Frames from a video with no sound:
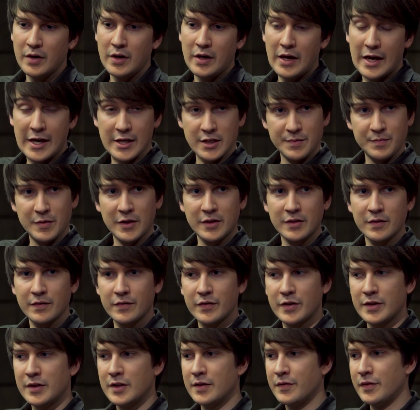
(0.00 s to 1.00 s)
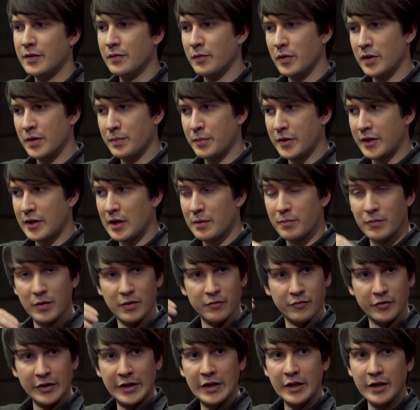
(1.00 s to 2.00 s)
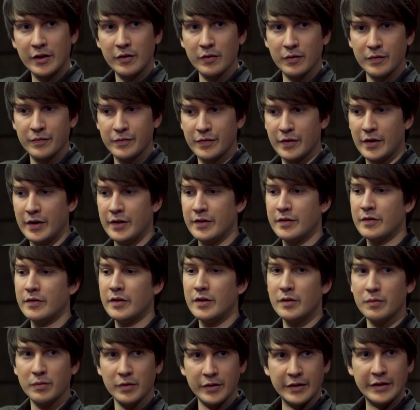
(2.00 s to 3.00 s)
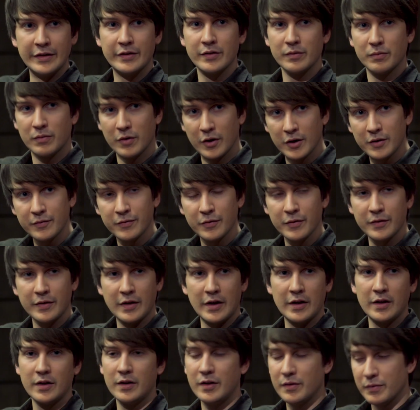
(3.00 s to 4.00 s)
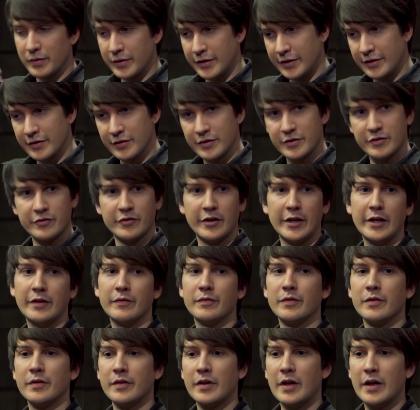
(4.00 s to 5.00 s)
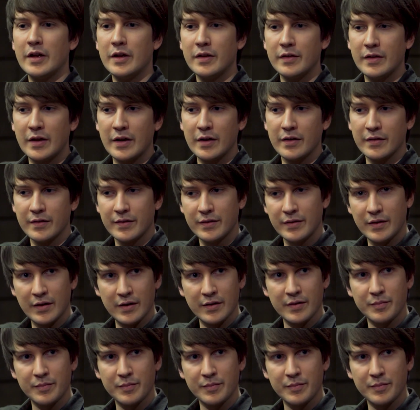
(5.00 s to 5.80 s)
aspect of it, if you want to become a really good fighter, you will need to work for that, and you will need to train for that, and that is